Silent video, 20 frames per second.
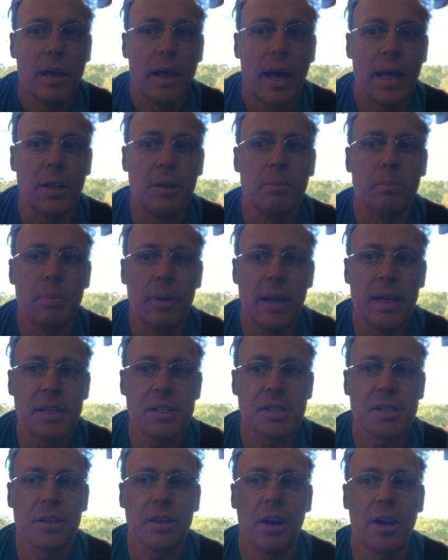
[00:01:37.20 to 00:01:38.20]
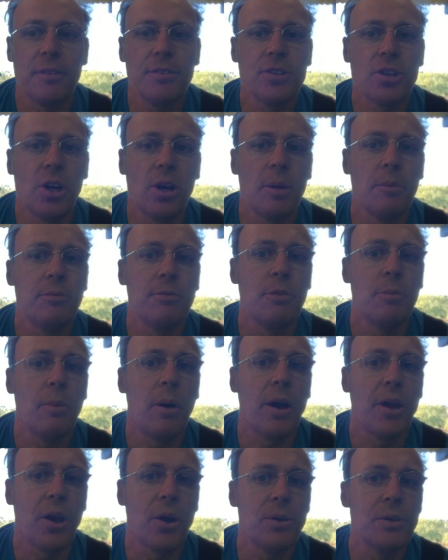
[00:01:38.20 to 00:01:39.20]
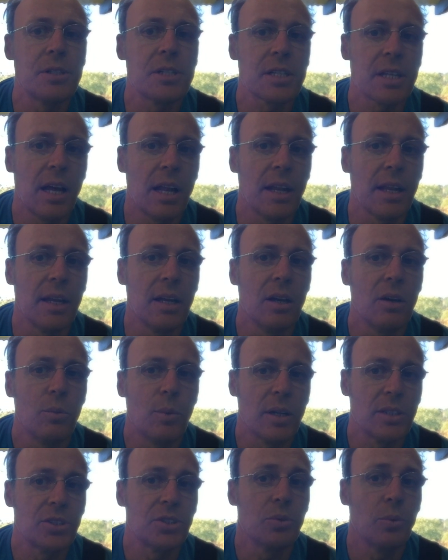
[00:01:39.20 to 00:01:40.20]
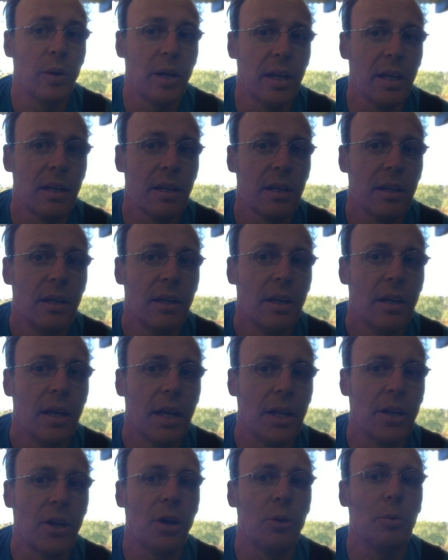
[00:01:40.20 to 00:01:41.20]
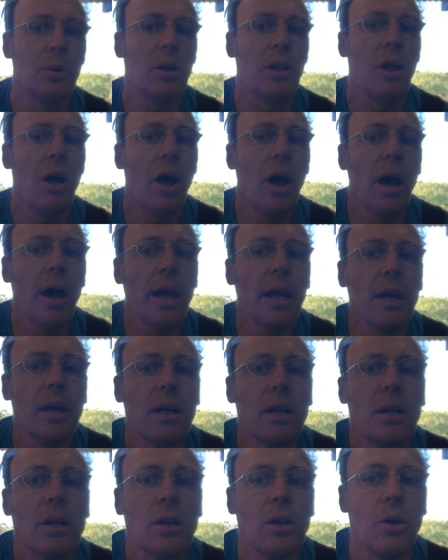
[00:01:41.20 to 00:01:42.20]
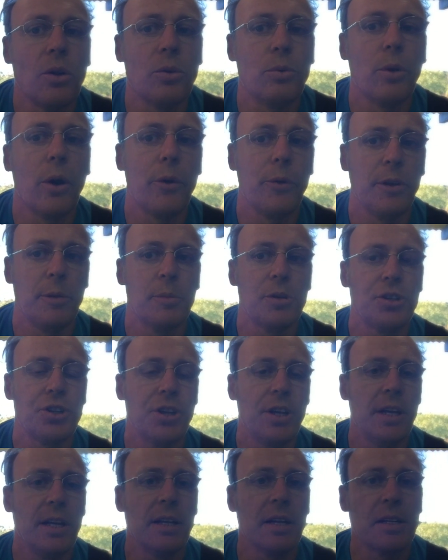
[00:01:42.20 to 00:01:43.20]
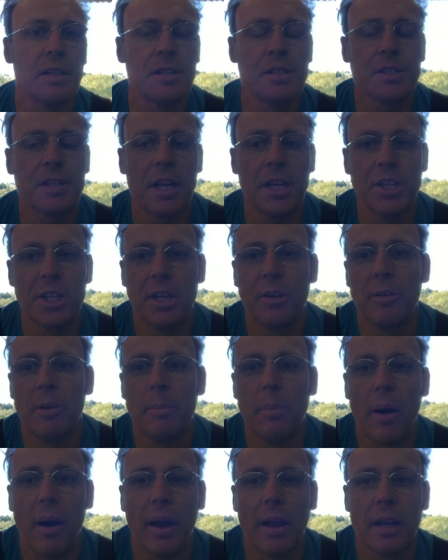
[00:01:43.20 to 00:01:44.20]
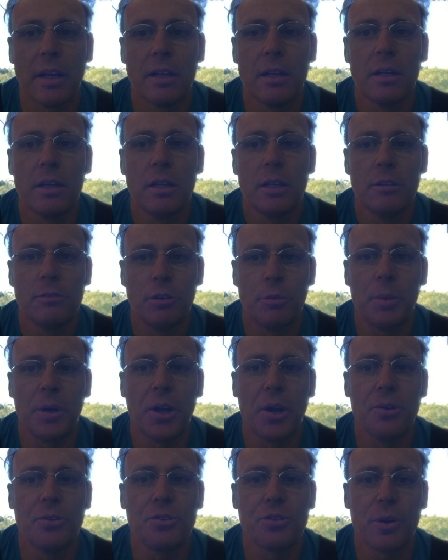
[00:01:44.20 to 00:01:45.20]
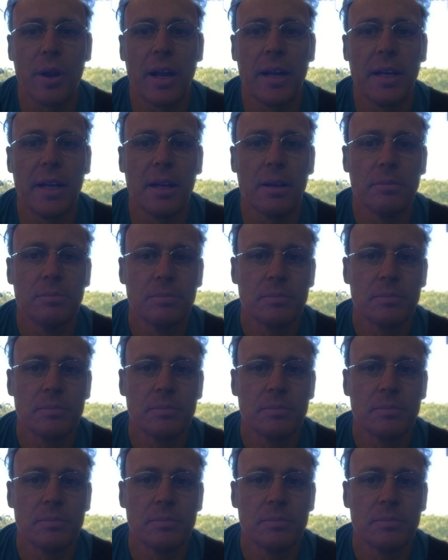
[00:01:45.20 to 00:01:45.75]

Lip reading: and at best I have time for my own sculling once a week, and I rely on a rowing machine and a stationary bike for my own training.